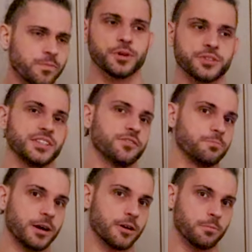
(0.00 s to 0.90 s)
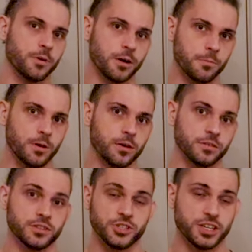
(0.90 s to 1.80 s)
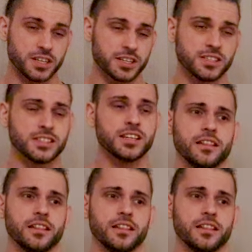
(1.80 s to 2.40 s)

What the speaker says: We received powerbomb on chairs.